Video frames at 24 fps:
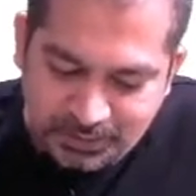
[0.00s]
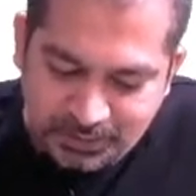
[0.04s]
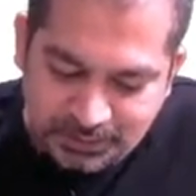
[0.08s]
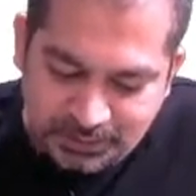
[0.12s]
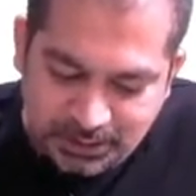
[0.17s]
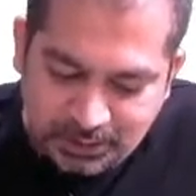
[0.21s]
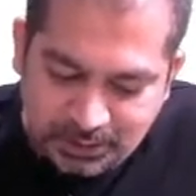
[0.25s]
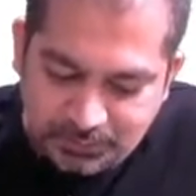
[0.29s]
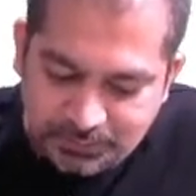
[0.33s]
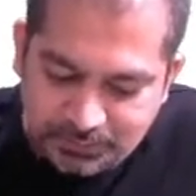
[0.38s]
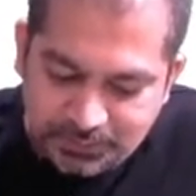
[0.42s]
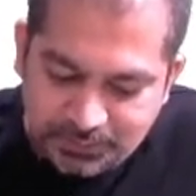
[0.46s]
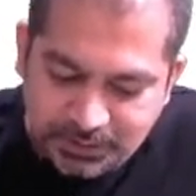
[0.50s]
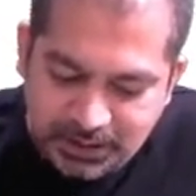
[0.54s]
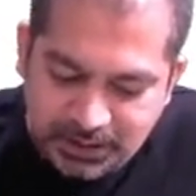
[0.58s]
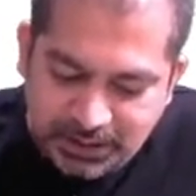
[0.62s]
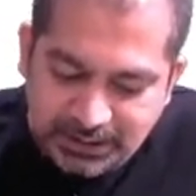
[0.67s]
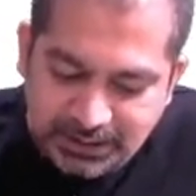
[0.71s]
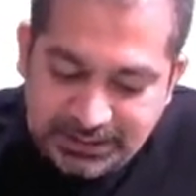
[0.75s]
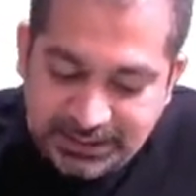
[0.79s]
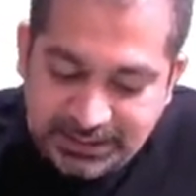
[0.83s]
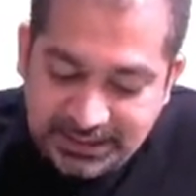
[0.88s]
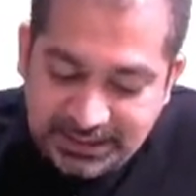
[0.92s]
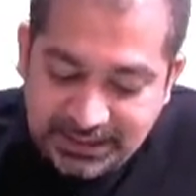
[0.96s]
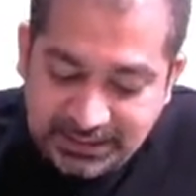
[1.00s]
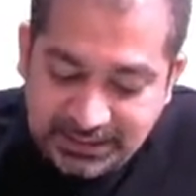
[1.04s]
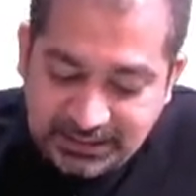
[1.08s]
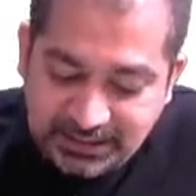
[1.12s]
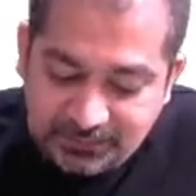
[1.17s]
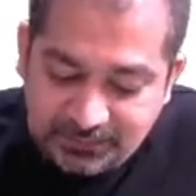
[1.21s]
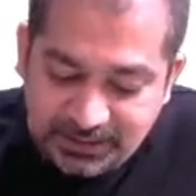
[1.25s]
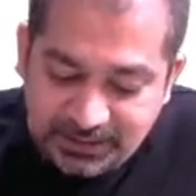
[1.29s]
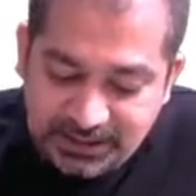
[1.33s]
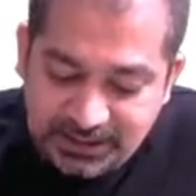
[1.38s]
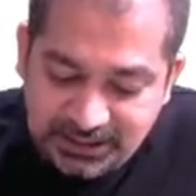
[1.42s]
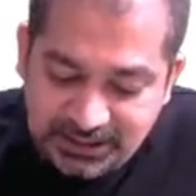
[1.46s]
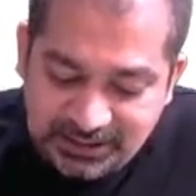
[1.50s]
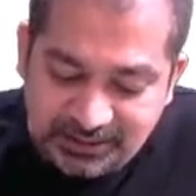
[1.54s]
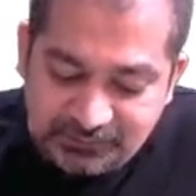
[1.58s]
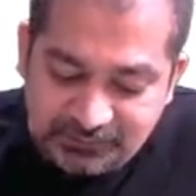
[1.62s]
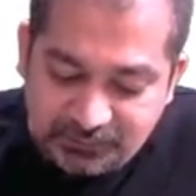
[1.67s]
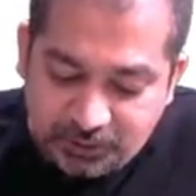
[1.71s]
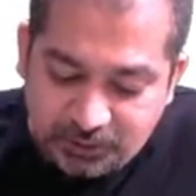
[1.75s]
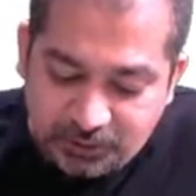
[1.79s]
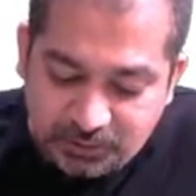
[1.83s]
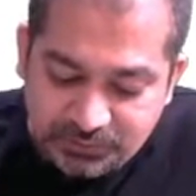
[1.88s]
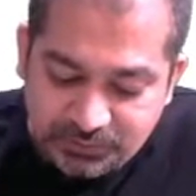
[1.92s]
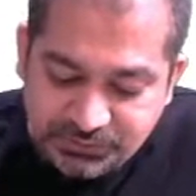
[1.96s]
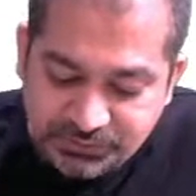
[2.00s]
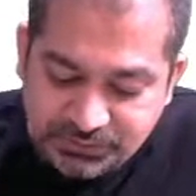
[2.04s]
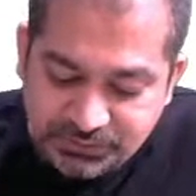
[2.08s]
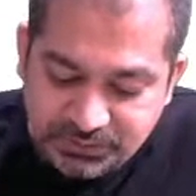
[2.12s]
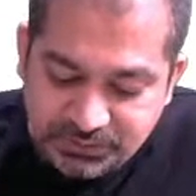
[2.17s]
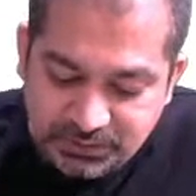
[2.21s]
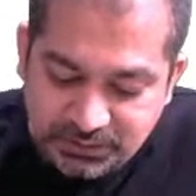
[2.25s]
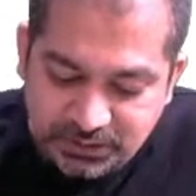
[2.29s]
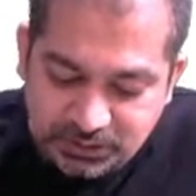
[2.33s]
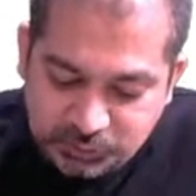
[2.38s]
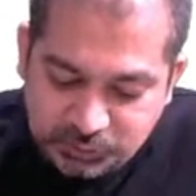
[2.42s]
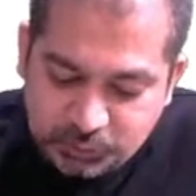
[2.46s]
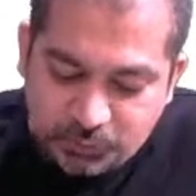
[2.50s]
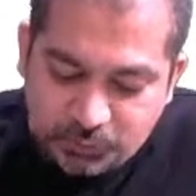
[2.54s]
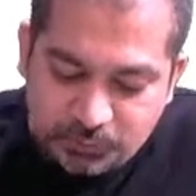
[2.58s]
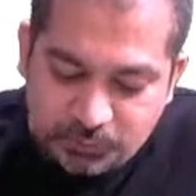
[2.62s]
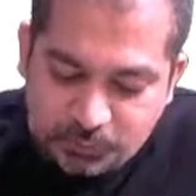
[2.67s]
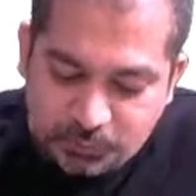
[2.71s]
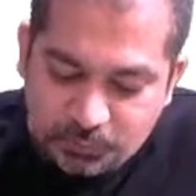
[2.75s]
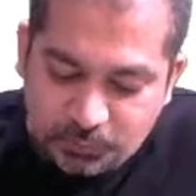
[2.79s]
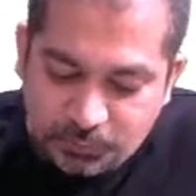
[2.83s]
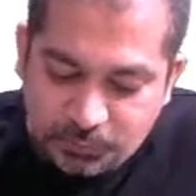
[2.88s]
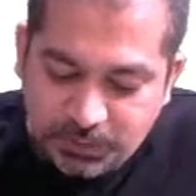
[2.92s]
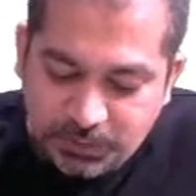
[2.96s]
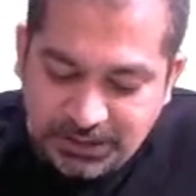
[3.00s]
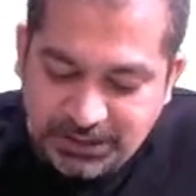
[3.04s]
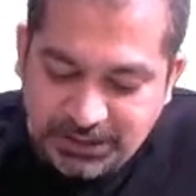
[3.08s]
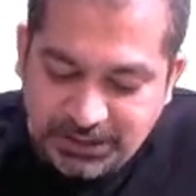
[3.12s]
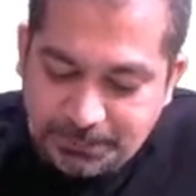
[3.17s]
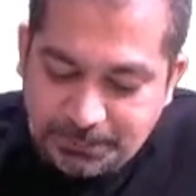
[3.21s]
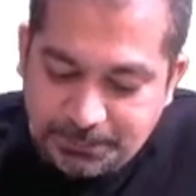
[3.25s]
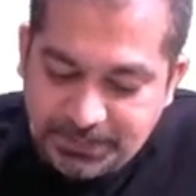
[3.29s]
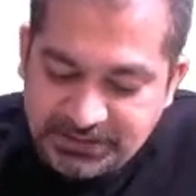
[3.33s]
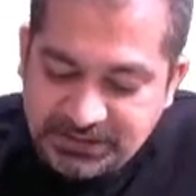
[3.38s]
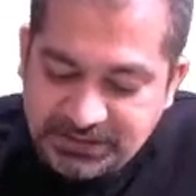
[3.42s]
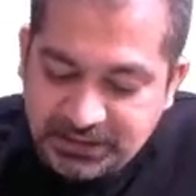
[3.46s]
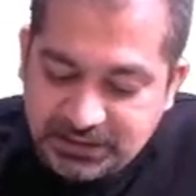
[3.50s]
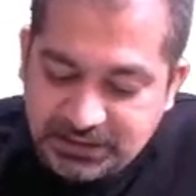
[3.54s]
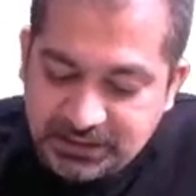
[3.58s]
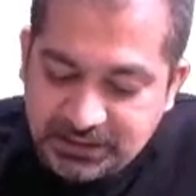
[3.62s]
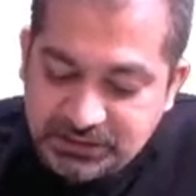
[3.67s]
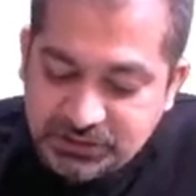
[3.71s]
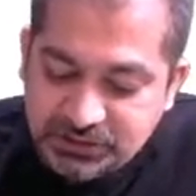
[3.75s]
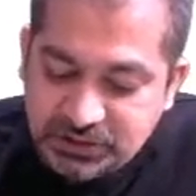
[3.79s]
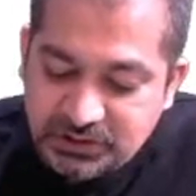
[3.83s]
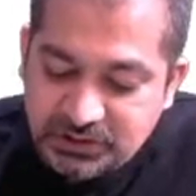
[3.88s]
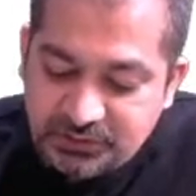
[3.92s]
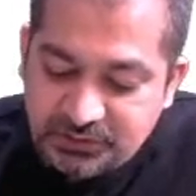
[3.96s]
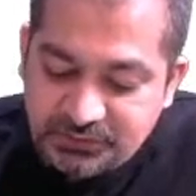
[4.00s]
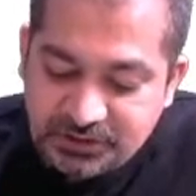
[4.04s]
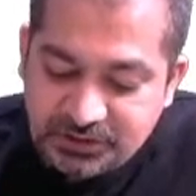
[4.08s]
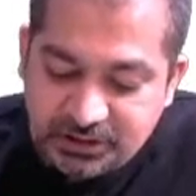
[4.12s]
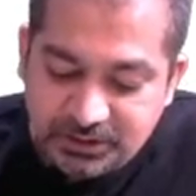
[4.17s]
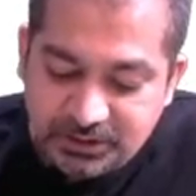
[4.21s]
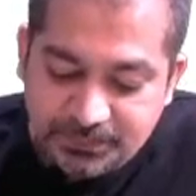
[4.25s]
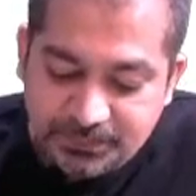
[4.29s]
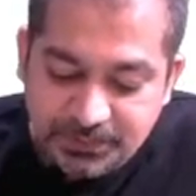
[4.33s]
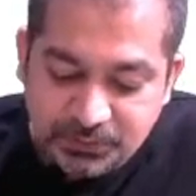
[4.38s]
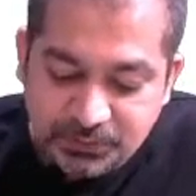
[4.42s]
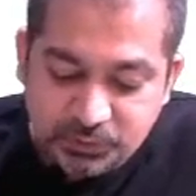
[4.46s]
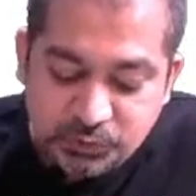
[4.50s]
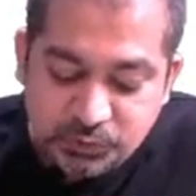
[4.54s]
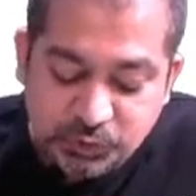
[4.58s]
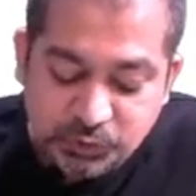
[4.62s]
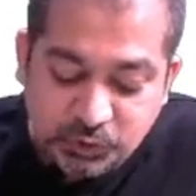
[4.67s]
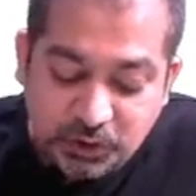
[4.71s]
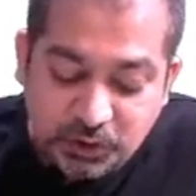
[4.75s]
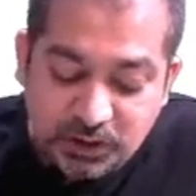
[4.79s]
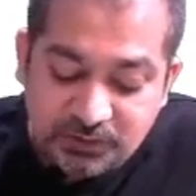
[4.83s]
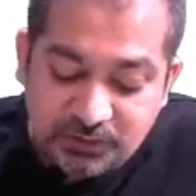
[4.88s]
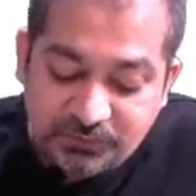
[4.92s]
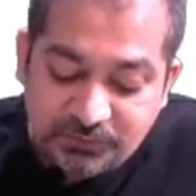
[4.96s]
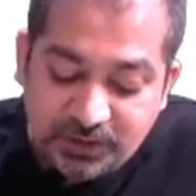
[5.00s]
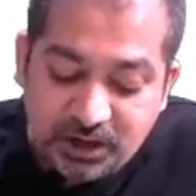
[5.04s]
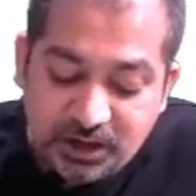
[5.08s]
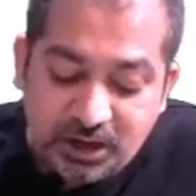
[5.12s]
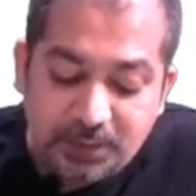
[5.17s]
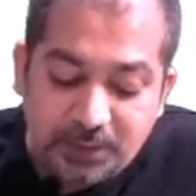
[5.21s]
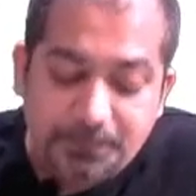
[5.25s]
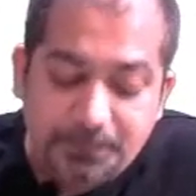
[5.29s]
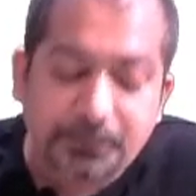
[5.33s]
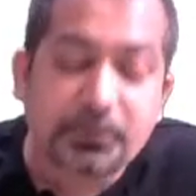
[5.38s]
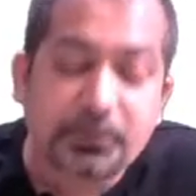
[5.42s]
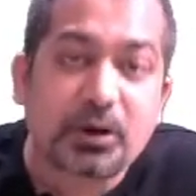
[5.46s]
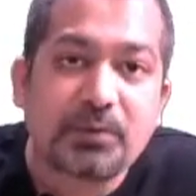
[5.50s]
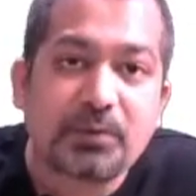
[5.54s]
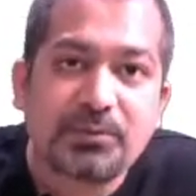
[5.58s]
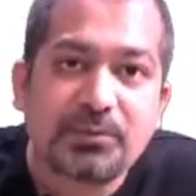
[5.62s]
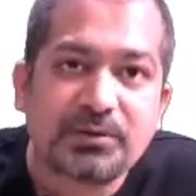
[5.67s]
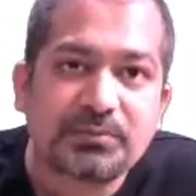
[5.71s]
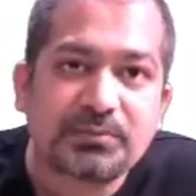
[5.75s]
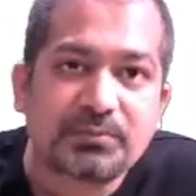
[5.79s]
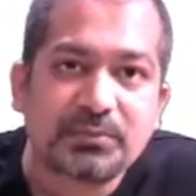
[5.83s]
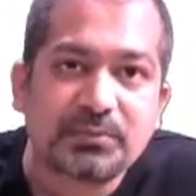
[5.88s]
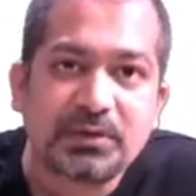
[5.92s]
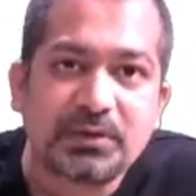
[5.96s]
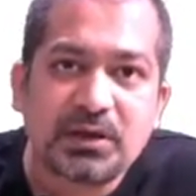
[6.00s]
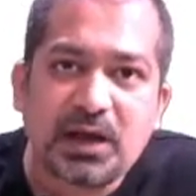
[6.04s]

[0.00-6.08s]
Now, negatively it involves, so it depicts the concern of the government to solve a problem.